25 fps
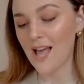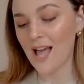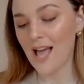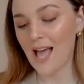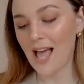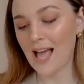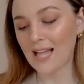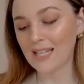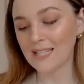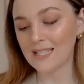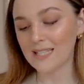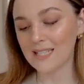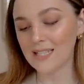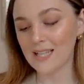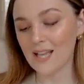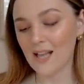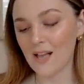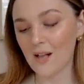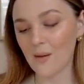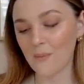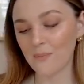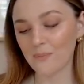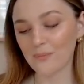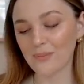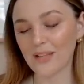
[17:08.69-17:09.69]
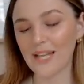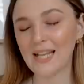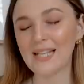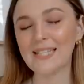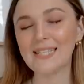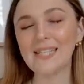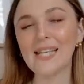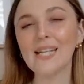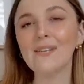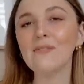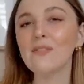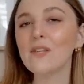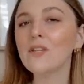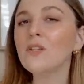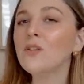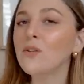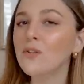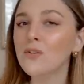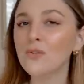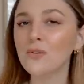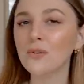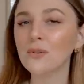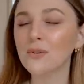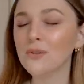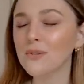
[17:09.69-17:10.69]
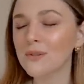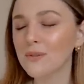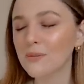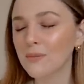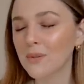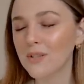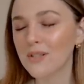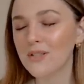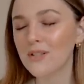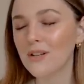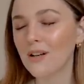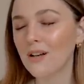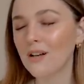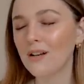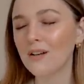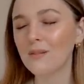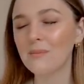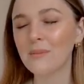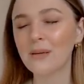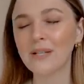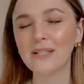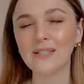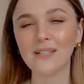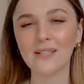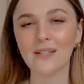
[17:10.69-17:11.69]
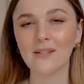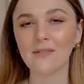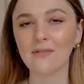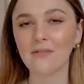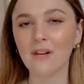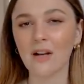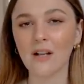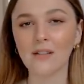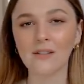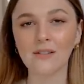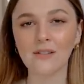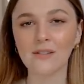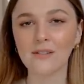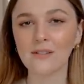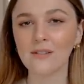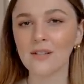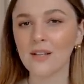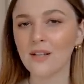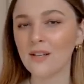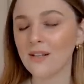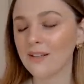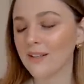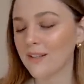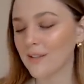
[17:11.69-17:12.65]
and instead of the usuals, which are basically Friends,